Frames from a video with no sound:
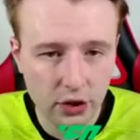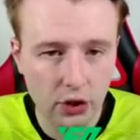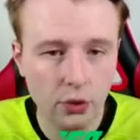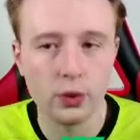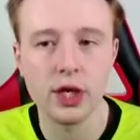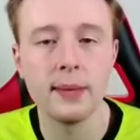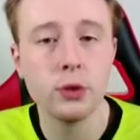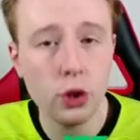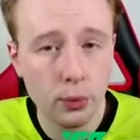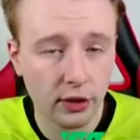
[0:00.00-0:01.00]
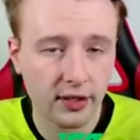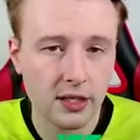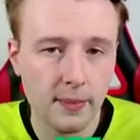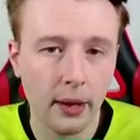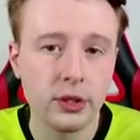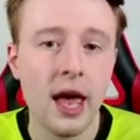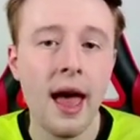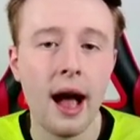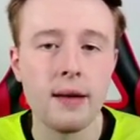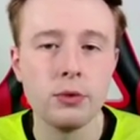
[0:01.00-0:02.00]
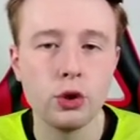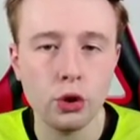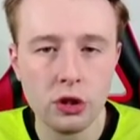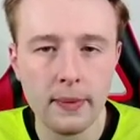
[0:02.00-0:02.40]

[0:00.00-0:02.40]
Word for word: to do, which I'm super excited about. I'm just